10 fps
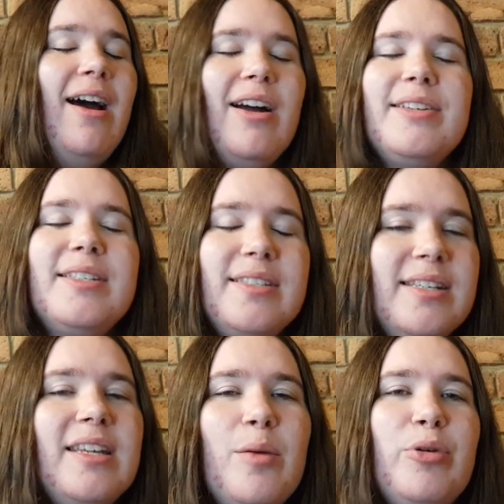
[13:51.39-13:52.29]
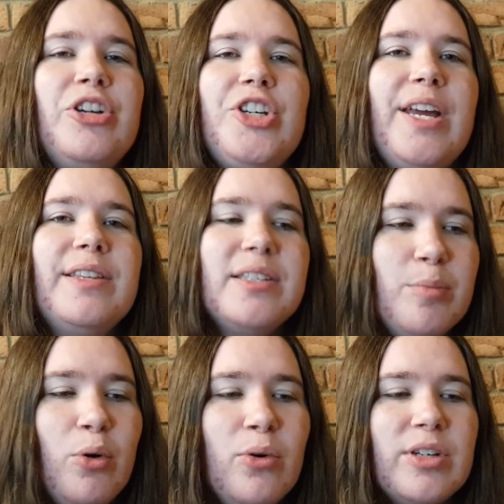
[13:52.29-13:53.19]
I sincerely appreciate the
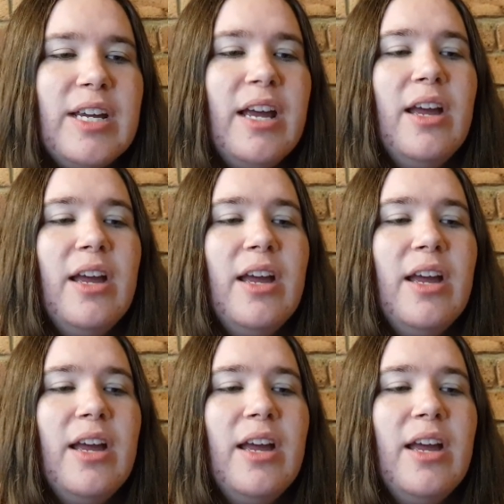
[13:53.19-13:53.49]
support.